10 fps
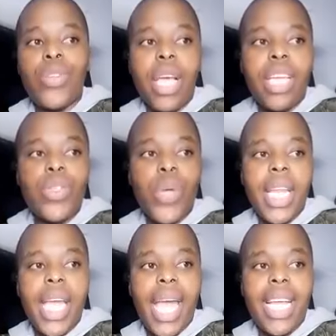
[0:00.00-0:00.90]
in
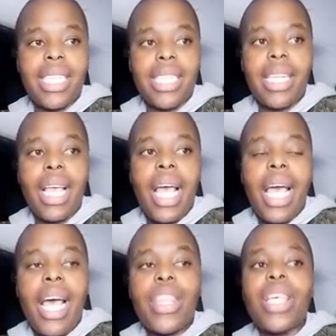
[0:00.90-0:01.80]
2018
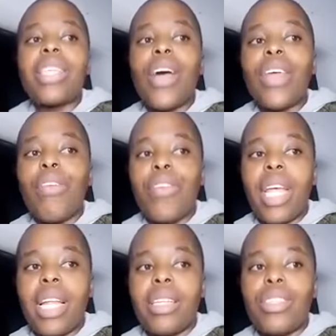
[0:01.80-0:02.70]
at the South
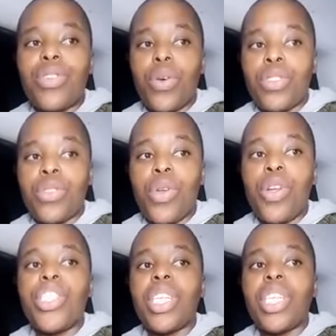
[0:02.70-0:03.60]
African
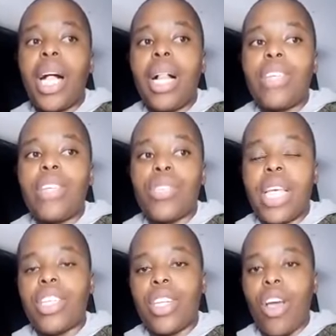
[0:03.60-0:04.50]
Sociological
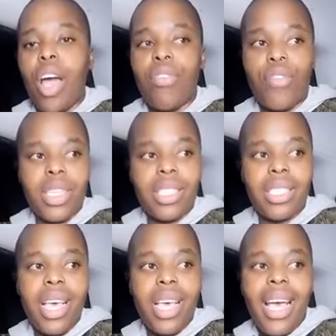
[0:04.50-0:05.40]
Association
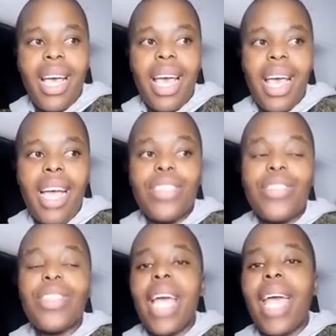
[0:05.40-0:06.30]
Conference. And
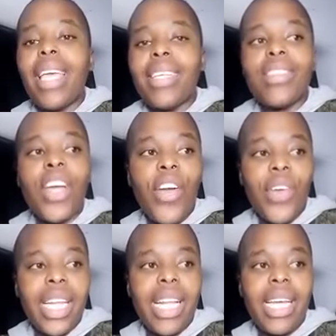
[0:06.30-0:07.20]
today he is
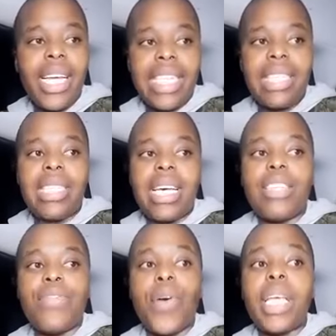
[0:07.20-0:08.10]
currently
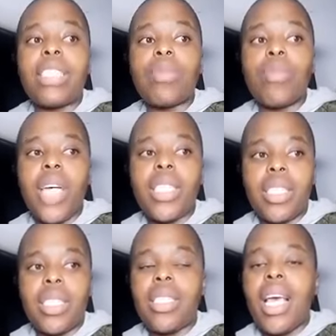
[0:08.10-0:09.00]
registered for his
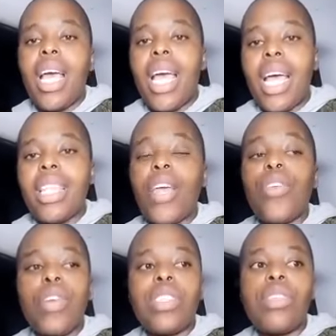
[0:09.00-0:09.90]
master's at the
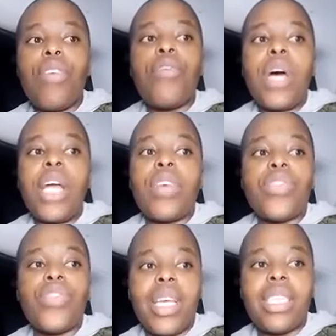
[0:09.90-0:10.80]
University of
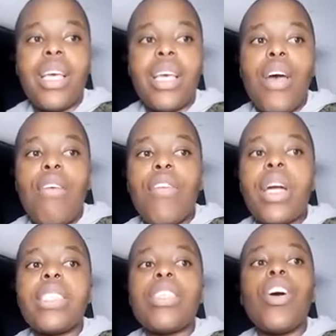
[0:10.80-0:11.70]
Witwatersrand,
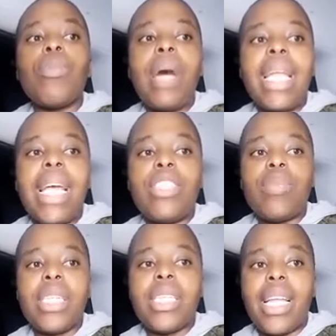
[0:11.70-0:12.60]
focusing on
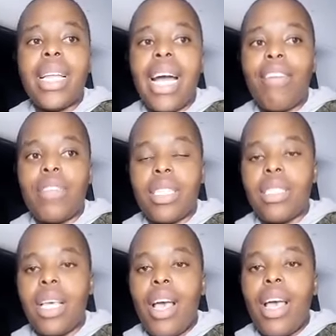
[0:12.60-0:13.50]
management and governance,